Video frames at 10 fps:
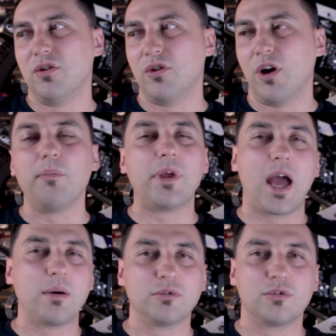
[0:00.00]
not be
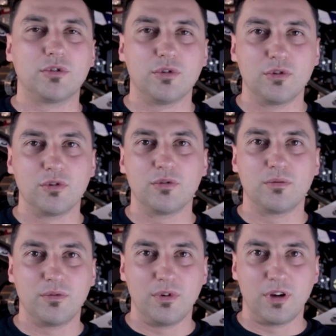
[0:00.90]
able to,
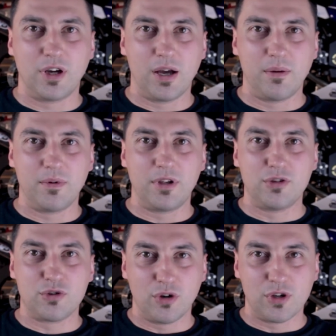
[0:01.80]

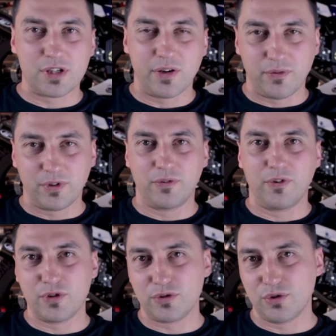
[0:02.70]
enjoy yourself for the
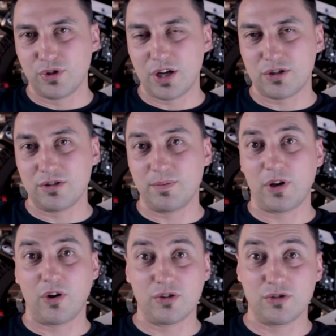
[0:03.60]
first 2 sessions
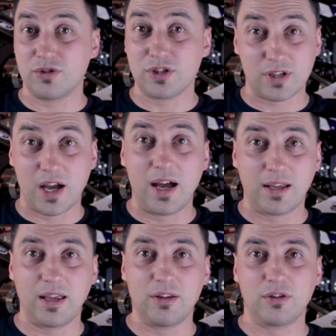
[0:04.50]
because you just
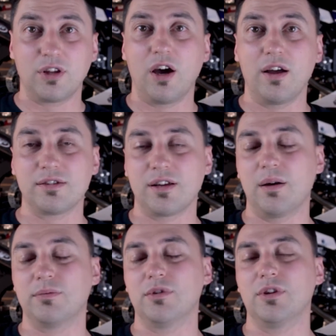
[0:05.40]
can't get your tires
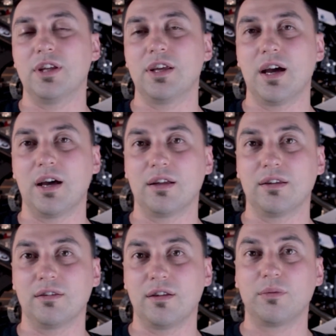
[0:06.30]
up to
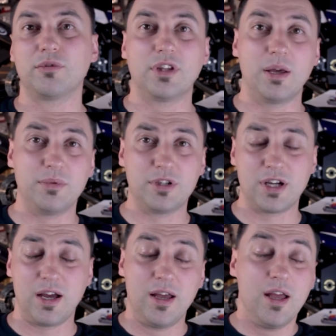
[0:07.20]

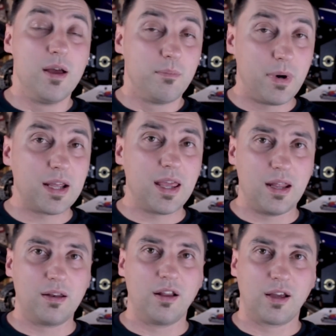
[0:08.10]
temperature. But
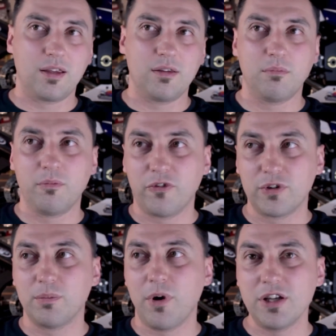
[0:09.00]
again, like for
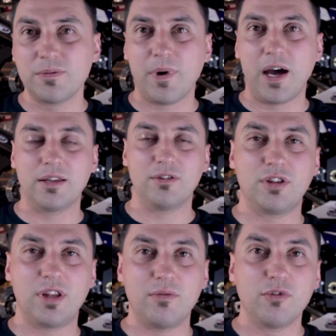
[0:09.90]
the most part,
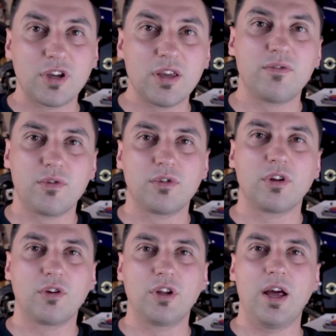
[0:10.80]
they will give
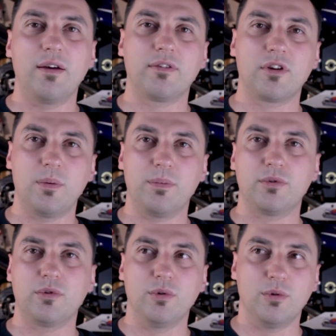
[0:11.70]
you enough grip
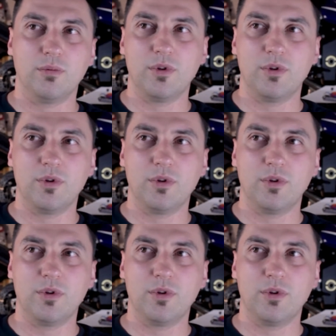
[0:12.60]
to